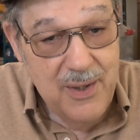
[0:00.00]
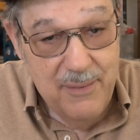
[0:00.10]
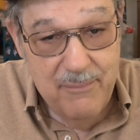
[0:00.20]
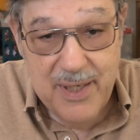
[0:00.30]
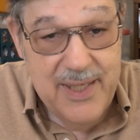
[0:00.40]

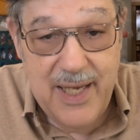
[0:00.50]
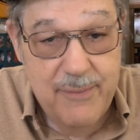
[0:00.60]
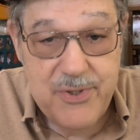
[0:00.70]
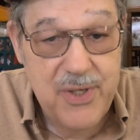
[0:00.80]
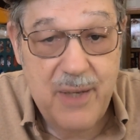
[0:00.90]
many
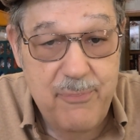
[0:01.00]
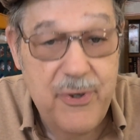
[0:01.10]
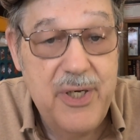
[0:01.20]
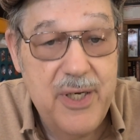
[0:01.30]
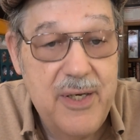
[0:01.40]
games are not
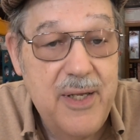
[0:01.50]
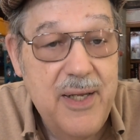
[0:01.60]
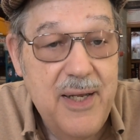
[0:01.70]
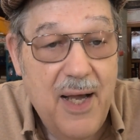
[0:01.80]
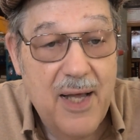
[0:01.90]
printed
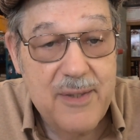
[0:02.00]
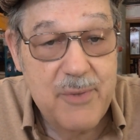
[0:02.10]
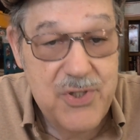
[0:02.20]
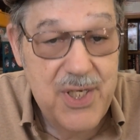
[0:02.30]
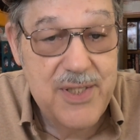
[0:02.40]
on the
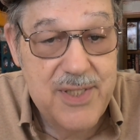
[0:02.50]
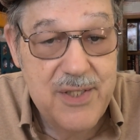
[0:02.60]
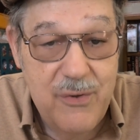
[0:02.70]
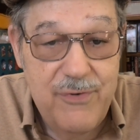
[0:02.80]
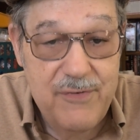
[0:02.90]
machines that
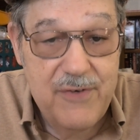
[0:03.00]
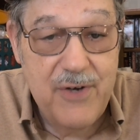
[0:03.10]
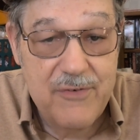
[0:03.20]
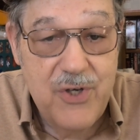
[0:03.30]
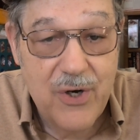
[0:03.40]
do
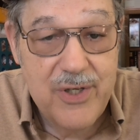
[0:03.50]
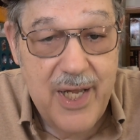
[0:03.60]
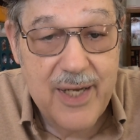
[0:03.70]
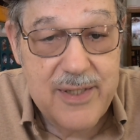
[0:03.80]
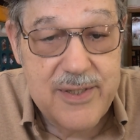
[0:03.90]
55 card
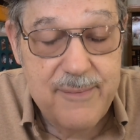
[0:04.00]
decks.